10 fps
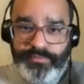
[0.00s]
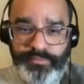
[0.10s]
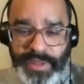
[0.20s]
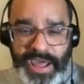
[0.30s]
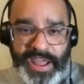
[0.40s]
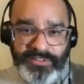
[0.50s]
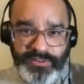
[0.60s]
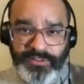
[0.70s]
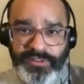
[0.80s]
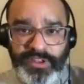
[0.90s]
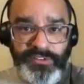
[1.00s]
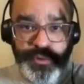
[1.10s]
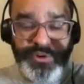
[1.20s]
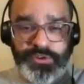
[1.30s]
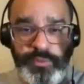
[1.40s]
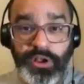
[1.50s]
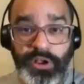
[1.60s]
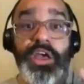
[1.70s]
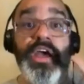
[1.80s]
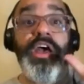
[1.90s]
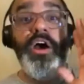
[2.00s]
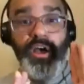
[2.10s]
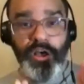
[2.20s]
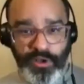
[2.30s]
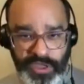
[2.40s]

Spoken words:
bad actors in the spiritual world. Okay.